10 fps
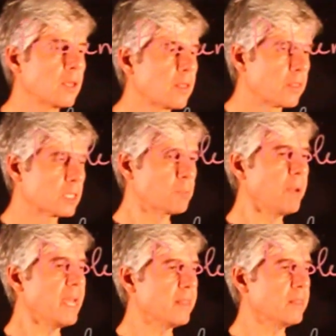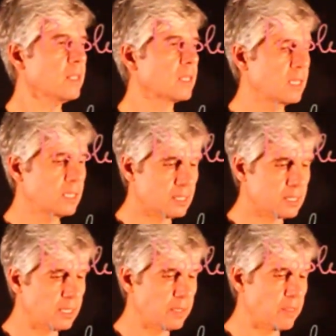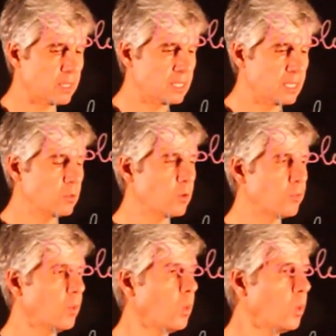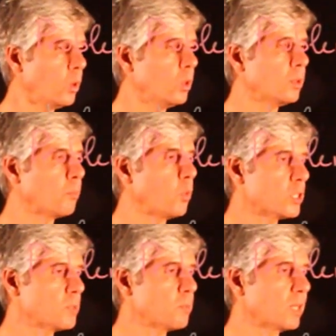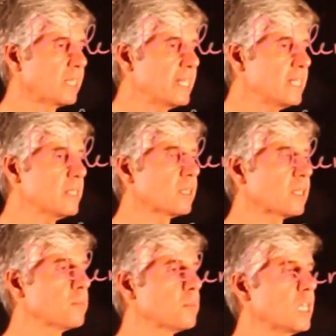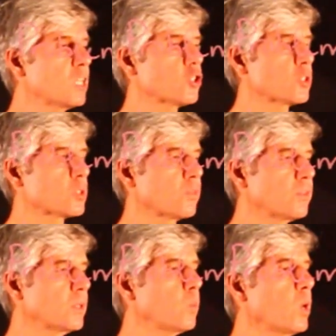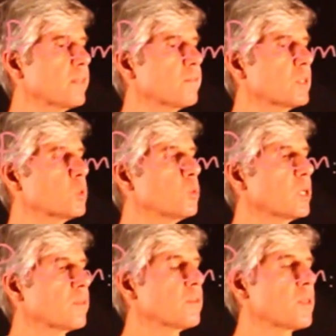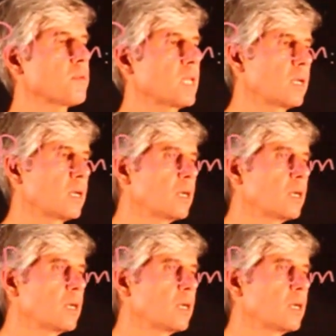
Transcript: The span is the set of all possible linear combinations of v1, v2, and v3.